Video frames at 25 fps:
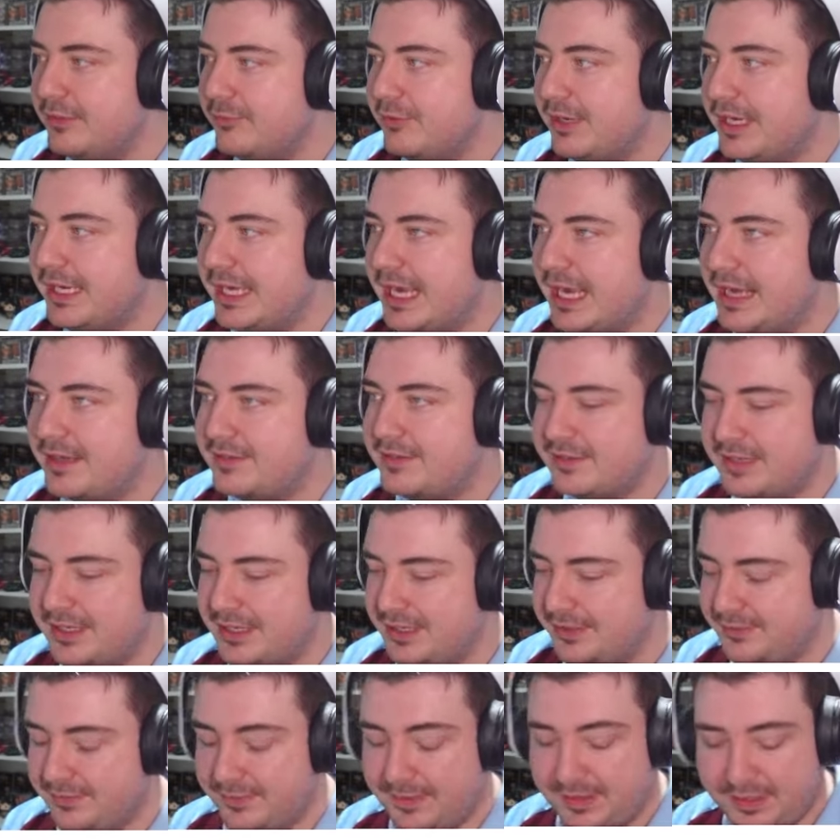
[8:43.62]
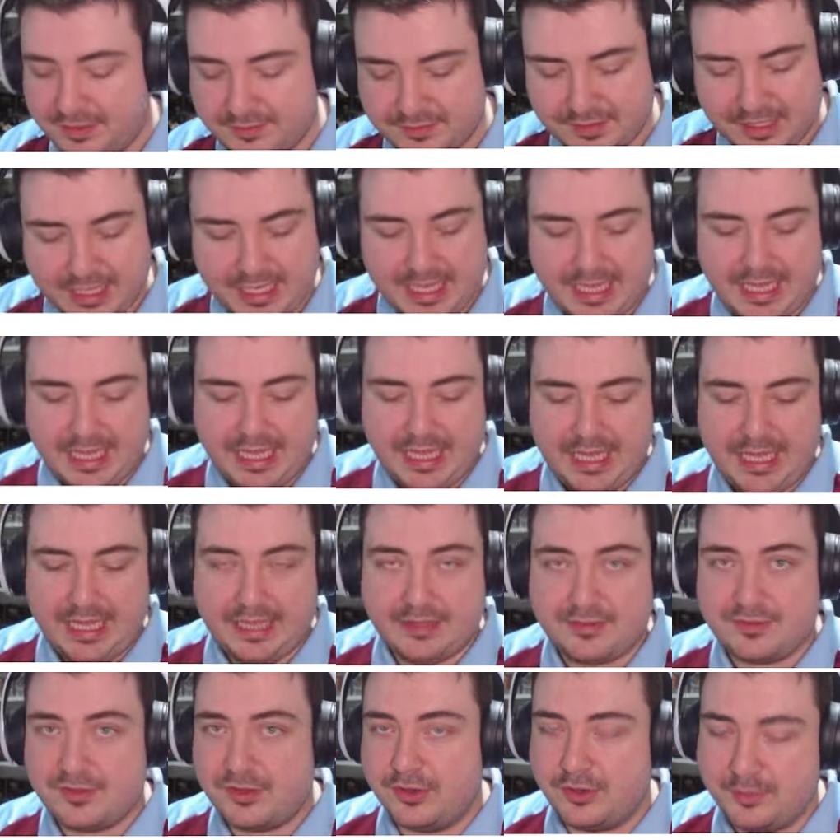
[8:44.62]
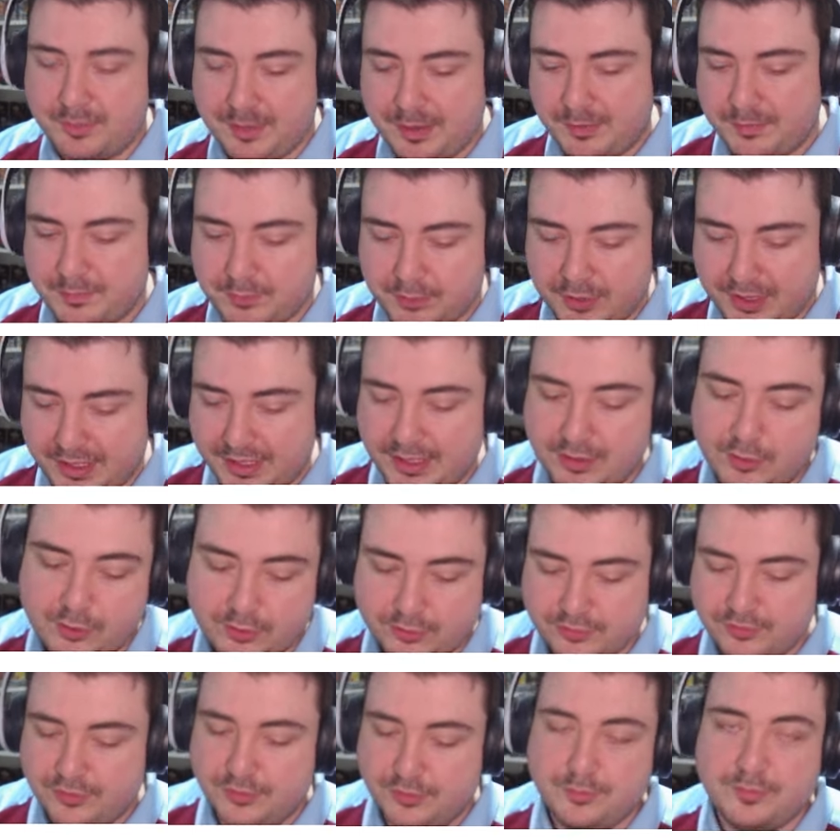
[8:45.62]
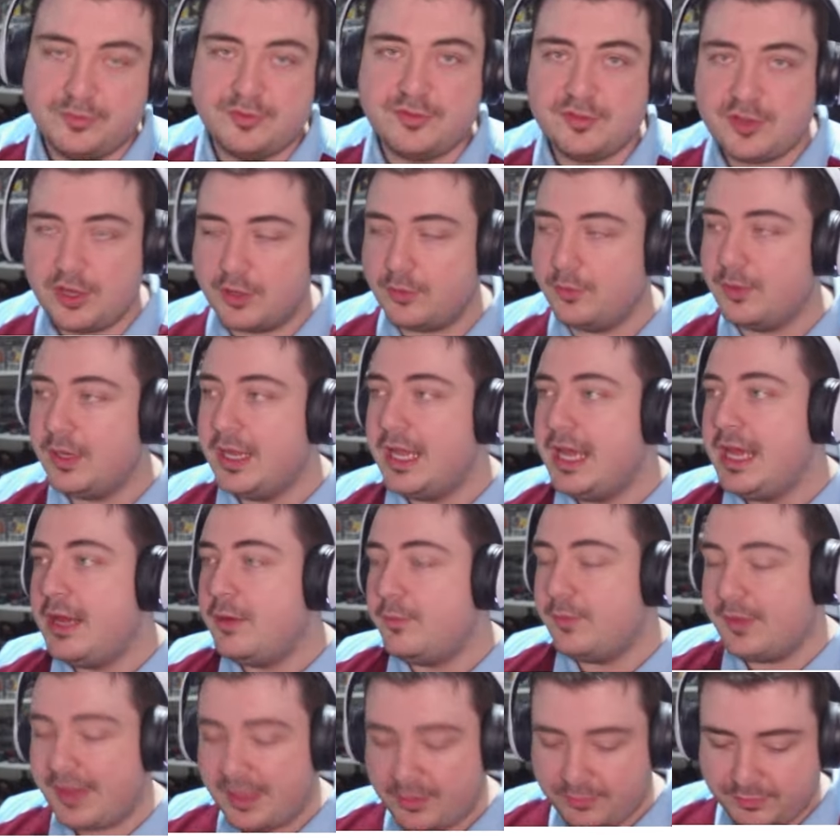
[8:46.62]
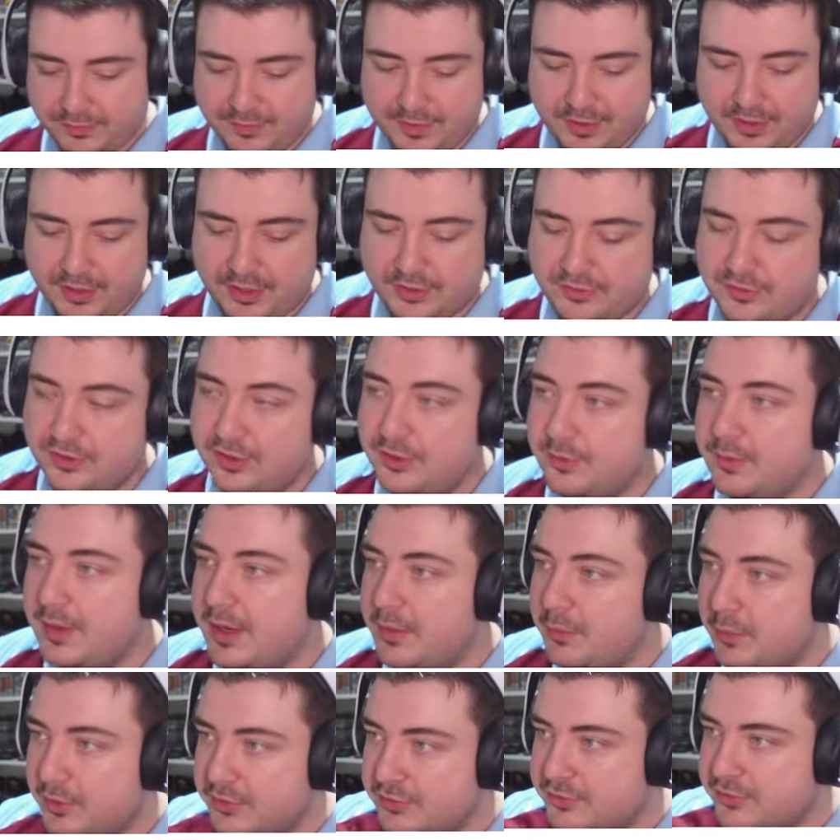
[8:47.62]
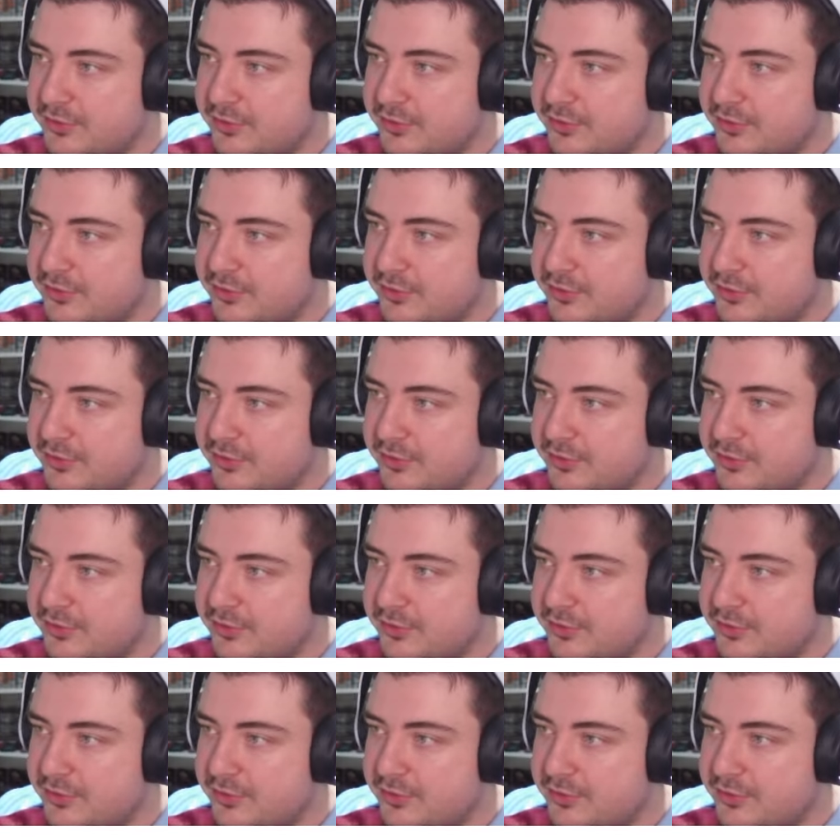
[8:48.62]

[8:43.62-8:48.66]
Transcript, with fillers: really excited for this. It's going to be pretty awesome. So, without further ado, I want